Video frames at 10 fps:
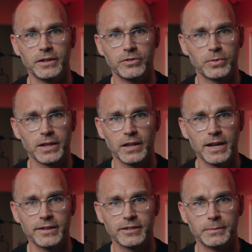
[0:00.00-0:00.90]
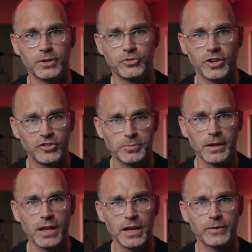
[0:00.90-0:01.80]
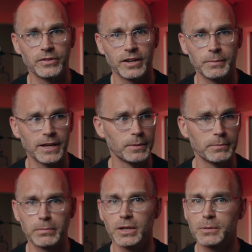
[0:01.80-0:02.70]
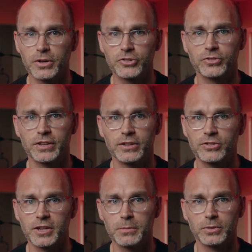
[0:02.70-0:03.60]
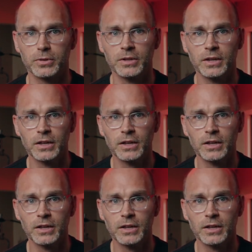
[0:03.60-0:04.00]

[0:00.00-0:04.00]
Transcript: these red lights. They're changing my life. He's like, man, my blood pressure is getting stable.